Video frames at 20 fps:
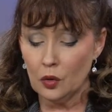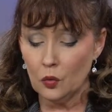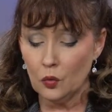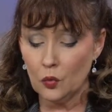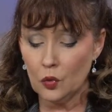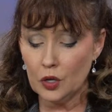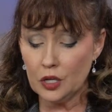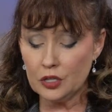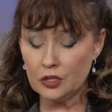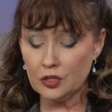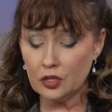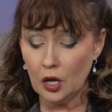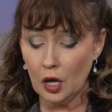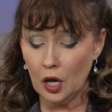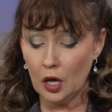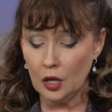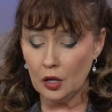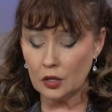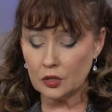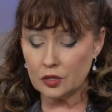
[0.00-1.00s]

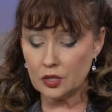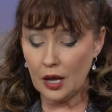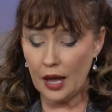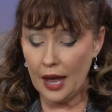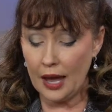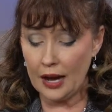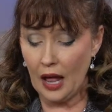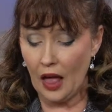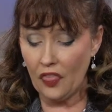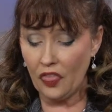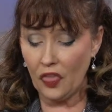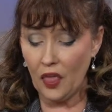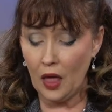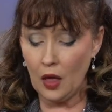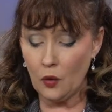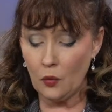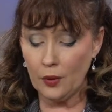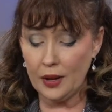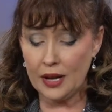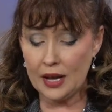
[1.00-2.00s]
result, and I
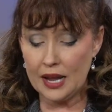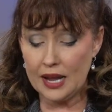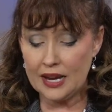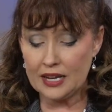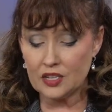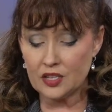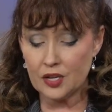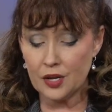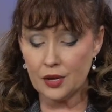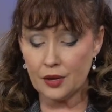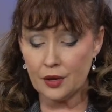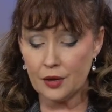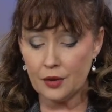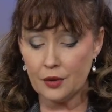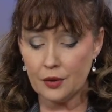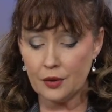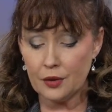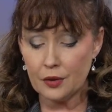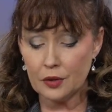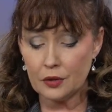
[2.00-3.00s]
think we need
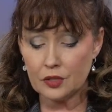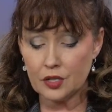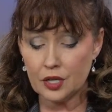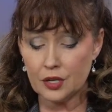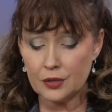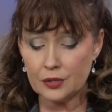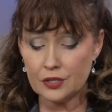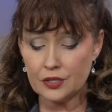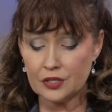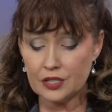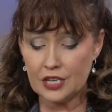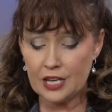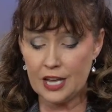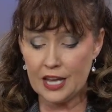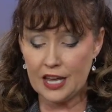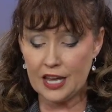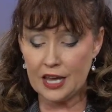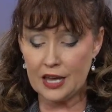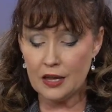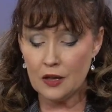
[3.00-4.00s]
to, to
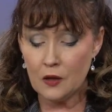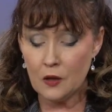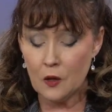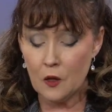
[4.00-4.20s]
see